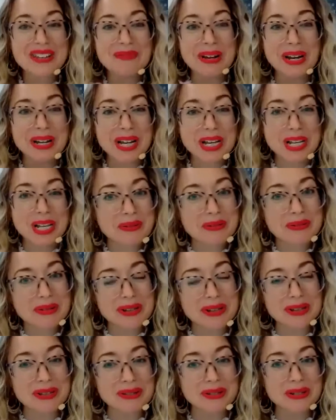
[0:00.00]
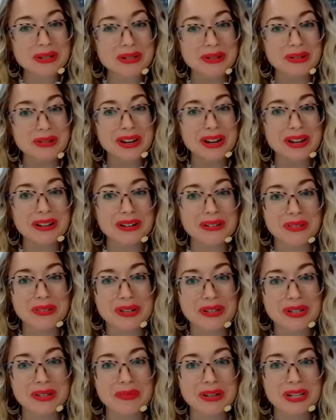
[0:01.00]
My husband was also a student at
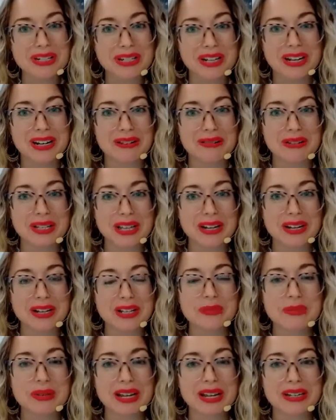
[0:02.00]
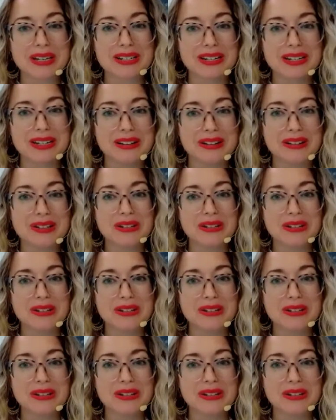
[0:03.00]
University of Michigan. He was getting his PhD there.